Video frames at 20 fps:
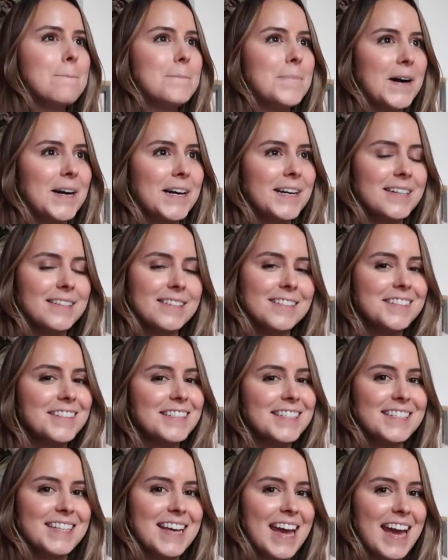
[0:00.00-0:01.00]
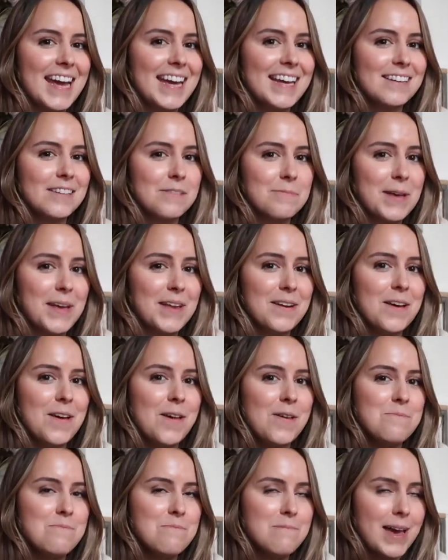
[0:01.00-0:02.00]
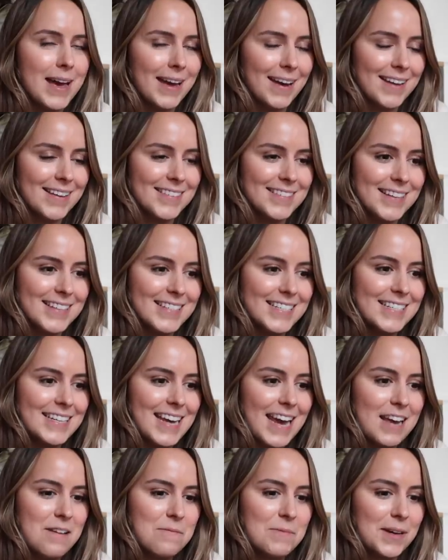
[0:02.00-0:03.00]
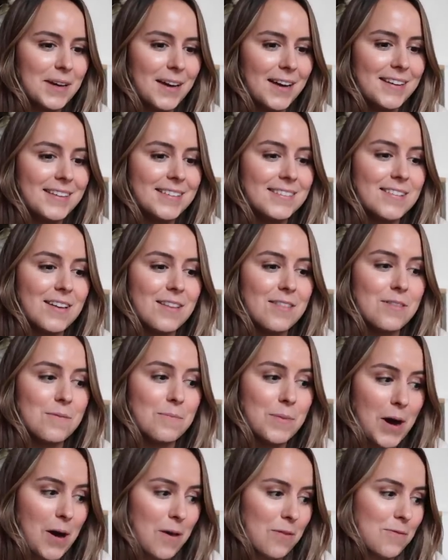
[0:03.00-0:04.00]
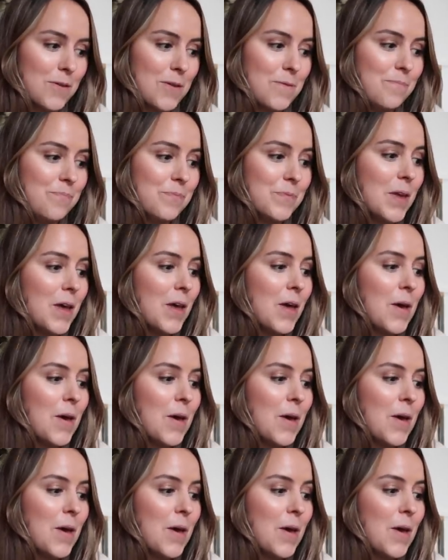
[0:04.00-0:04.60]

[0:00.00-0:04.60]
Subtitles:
but today has been a mega exciting day because the bathroom